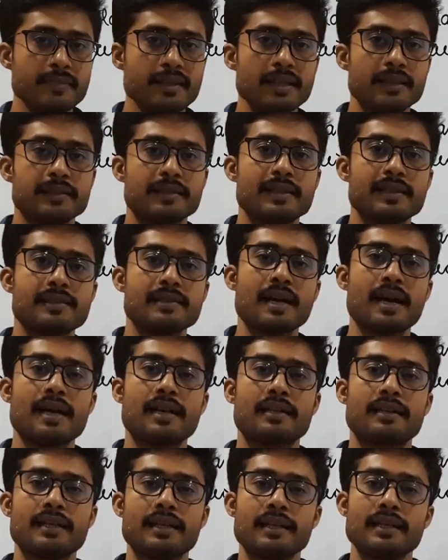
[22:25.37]
these
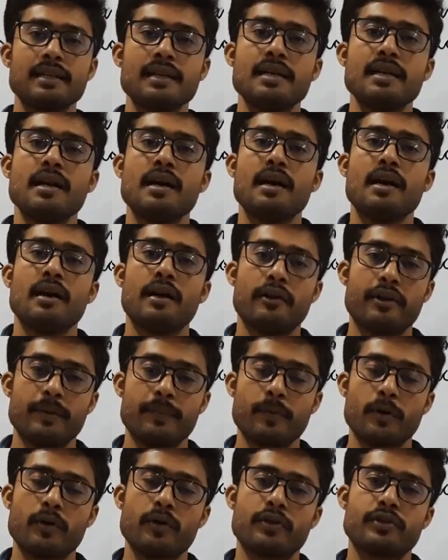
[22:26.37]
are the
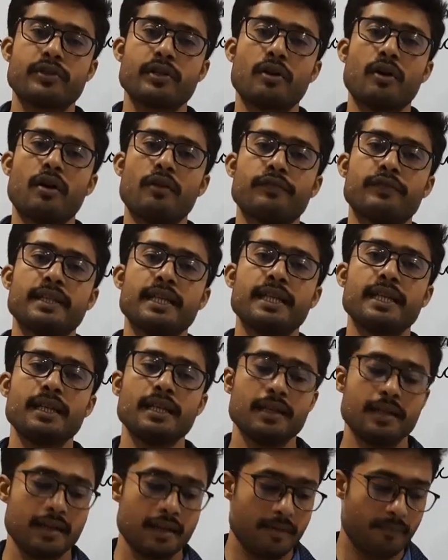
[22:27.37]
reproduction of
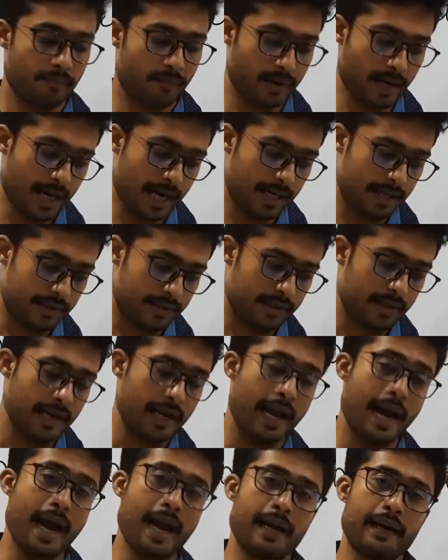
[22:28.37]
the plants,
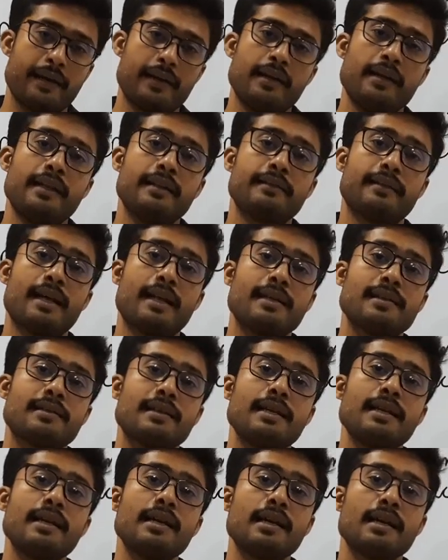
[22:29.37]
and there is
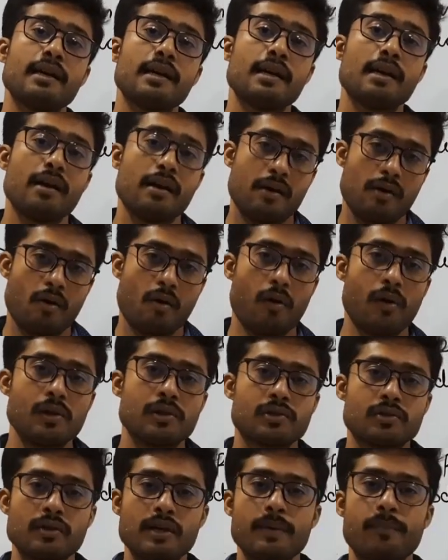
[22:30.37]

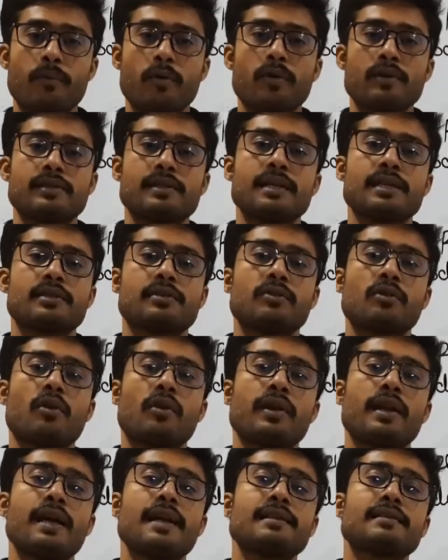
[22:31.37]
also a process
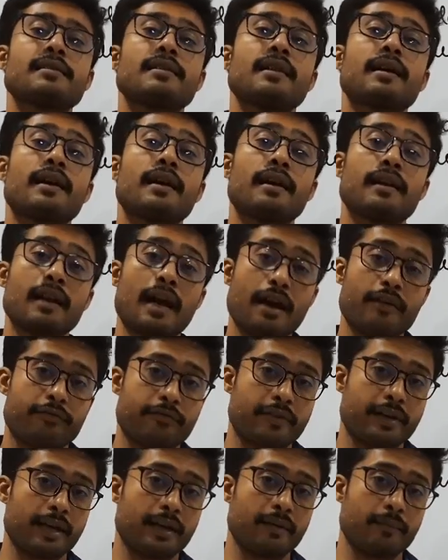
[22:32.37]
known as
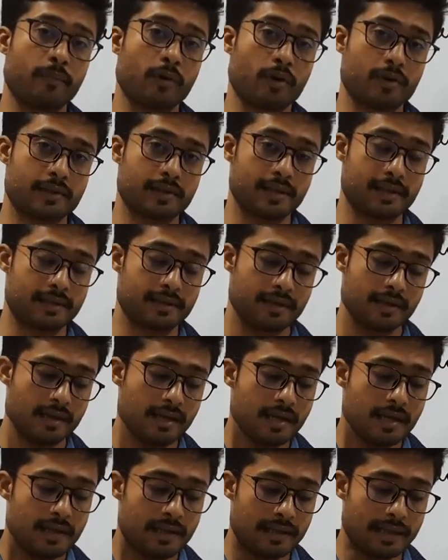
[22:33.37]
grafting process.
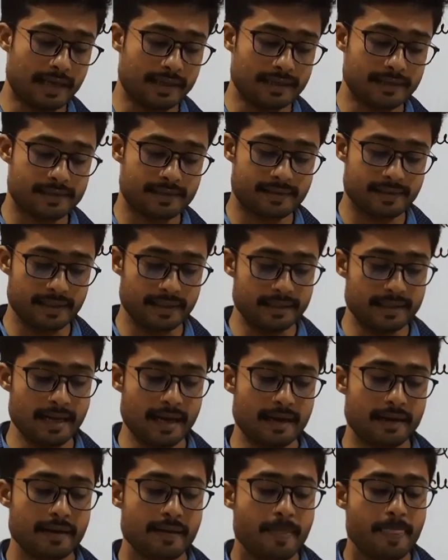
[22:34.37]
Let us see
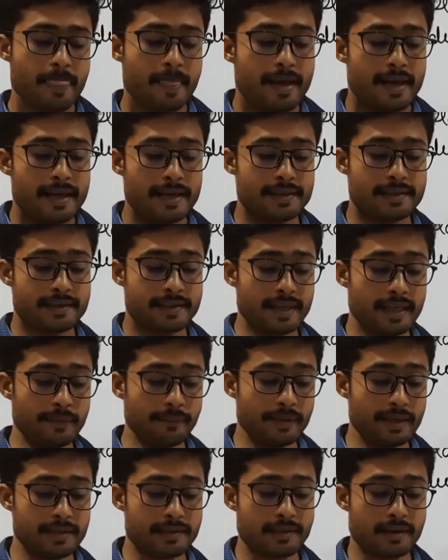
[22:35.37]
that a
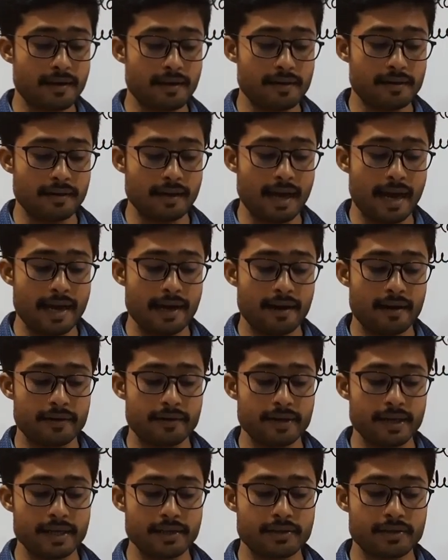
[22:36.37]
stem is cut and
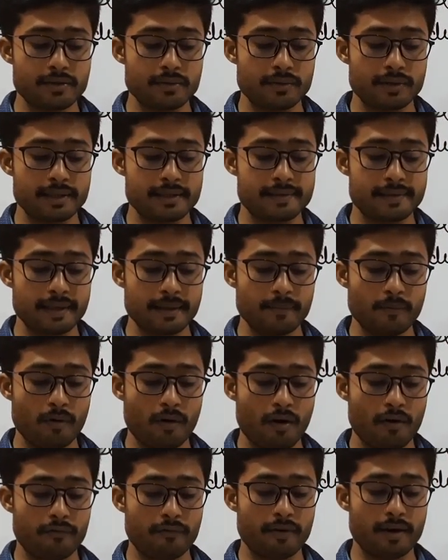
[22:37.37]
attached to the stem
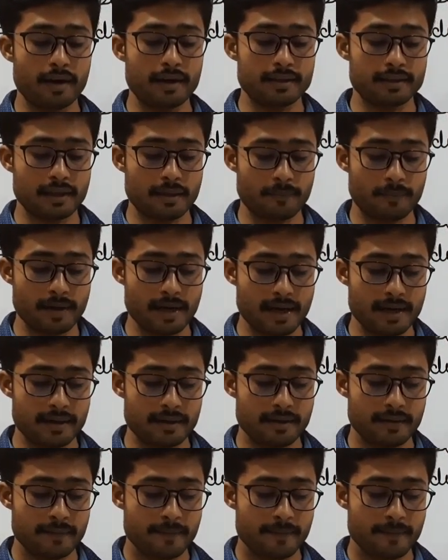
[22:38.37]
of another plant